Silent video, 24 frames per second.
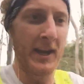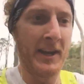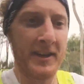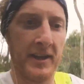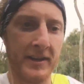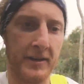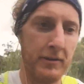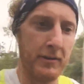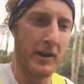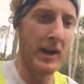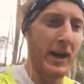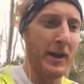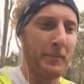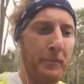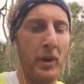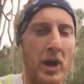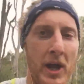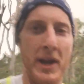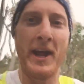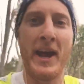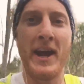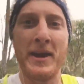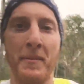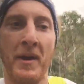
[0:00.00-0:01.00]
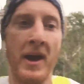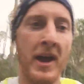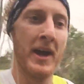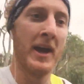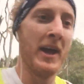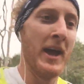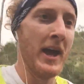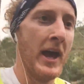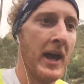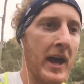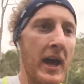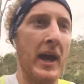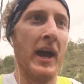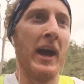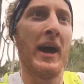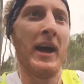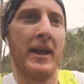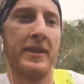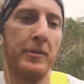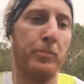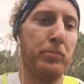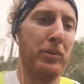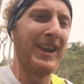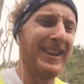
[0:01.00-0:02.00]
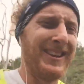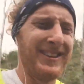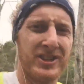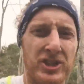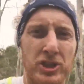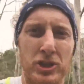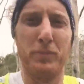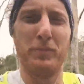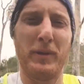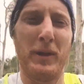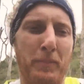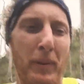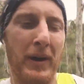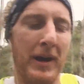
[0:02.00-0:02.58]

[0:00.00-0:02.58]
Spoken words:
under my name. The playlist should be